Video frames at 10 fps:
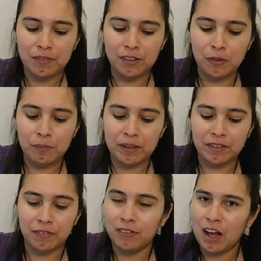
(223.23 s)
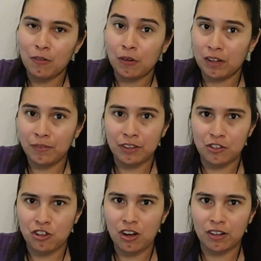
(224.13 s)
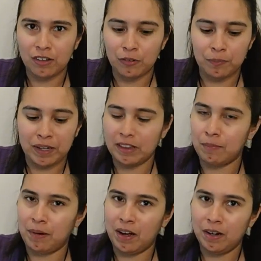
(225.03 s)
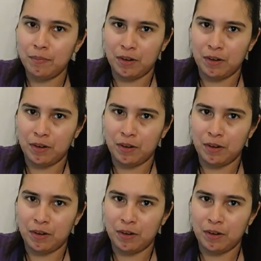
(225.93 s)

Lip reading: little bits of flour or even the chocolate will be at the bottom,